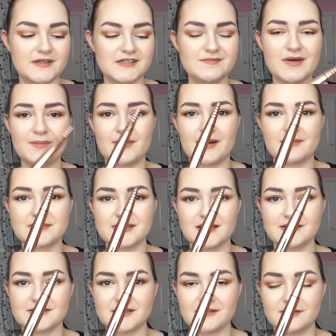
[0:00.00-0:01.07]
Even my mum
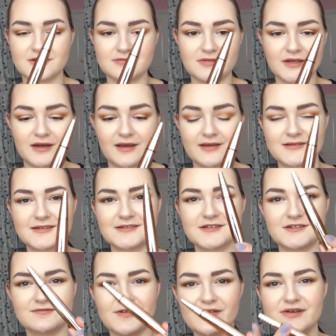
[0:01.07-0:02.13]
said it looks really nice. It's
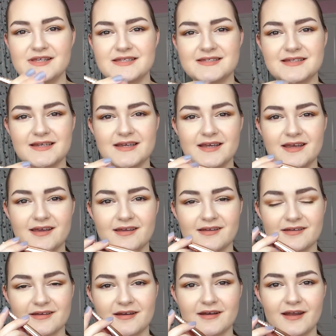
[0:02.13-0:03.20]
just very sleek
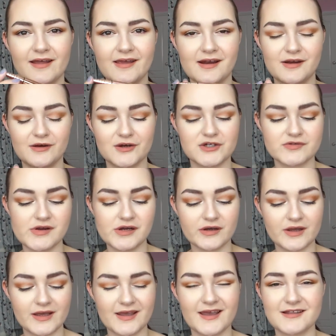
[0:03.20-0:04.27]
and like luxury
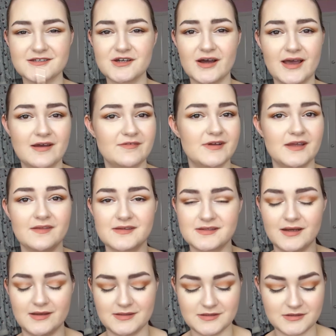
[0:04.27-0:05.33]
looking. It's not heavy in the
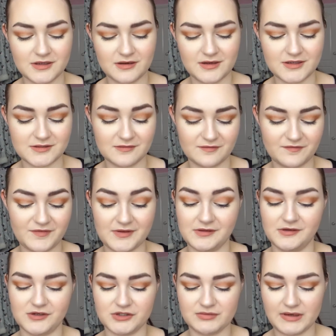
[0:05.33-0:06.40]
slightest. It doesn't feel
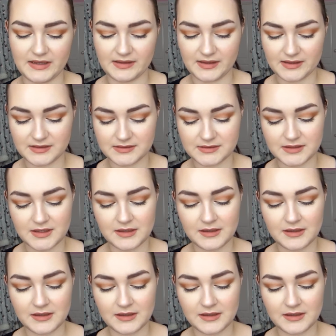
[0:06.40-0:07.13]
luxury like that.